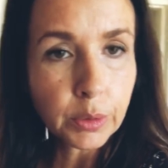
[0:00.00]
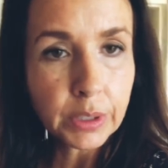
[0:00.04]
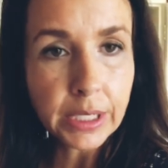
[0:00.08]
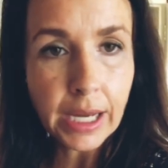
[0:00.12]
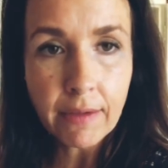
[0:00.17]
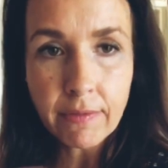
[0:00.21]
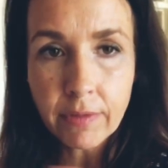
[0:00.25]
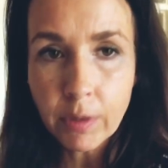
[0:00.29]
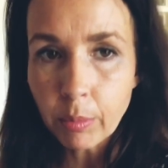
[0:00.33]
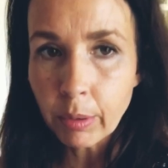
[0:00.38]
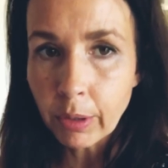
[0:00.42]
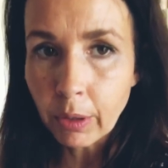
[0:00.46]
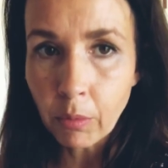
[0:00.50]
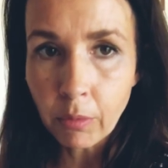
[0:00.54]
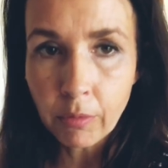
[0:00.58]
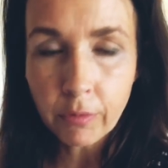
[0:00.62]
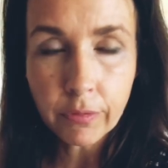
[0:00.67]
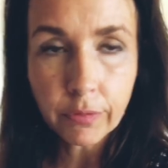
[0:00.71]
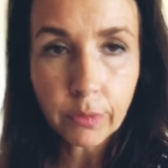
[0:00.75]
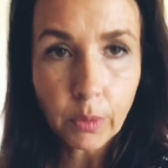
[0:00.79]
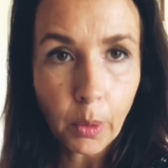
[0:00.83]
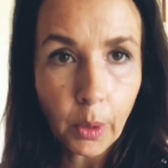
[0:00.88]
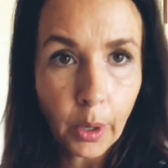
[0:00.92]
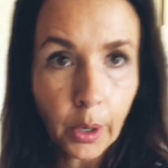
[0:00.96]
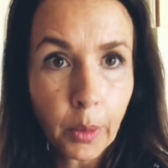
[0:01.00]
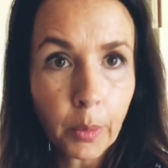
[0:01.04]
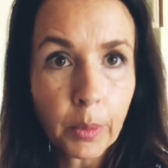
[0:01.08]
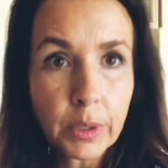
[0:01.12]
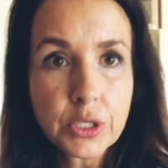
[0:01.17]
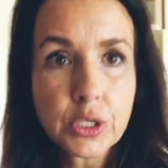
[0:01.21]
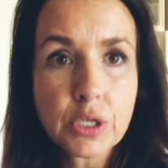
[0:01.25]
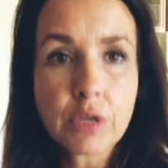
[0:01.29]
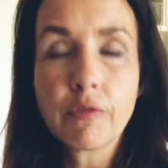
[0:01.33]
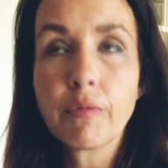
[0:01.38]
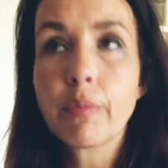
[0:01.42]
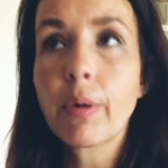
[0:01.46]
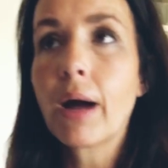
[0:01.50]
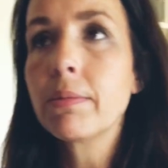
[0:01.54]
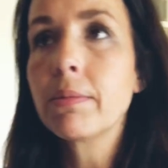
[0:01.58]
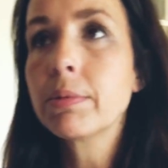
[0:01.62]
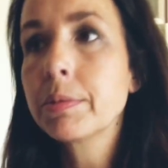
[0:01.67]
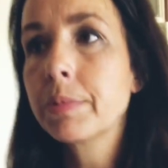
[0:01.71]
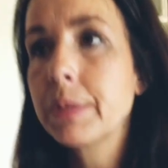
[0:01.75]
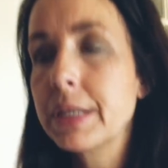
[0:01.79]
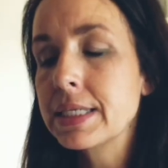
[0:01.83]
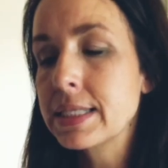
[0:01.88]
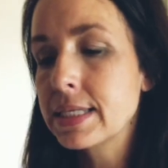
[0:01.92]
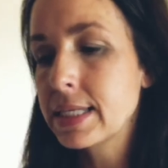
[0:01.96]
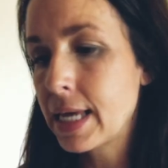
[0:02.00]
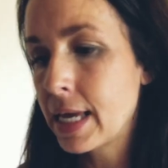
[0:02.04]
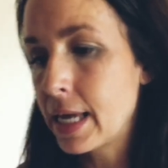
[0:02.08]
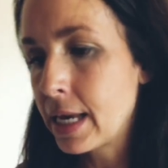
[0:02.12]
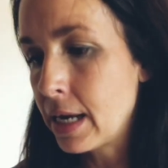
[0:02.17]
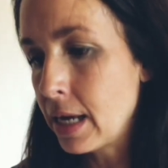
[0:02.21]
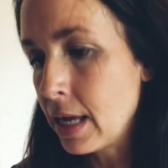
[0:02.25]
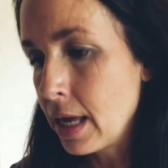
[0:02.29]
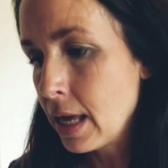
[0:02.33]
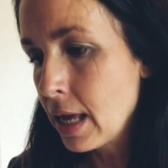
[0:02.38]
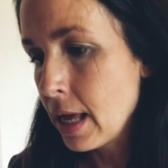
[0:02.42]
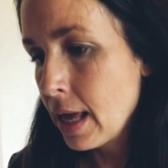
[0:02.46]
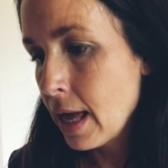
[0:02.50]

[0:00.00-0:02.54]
navy blue and floral, which you've probably seen.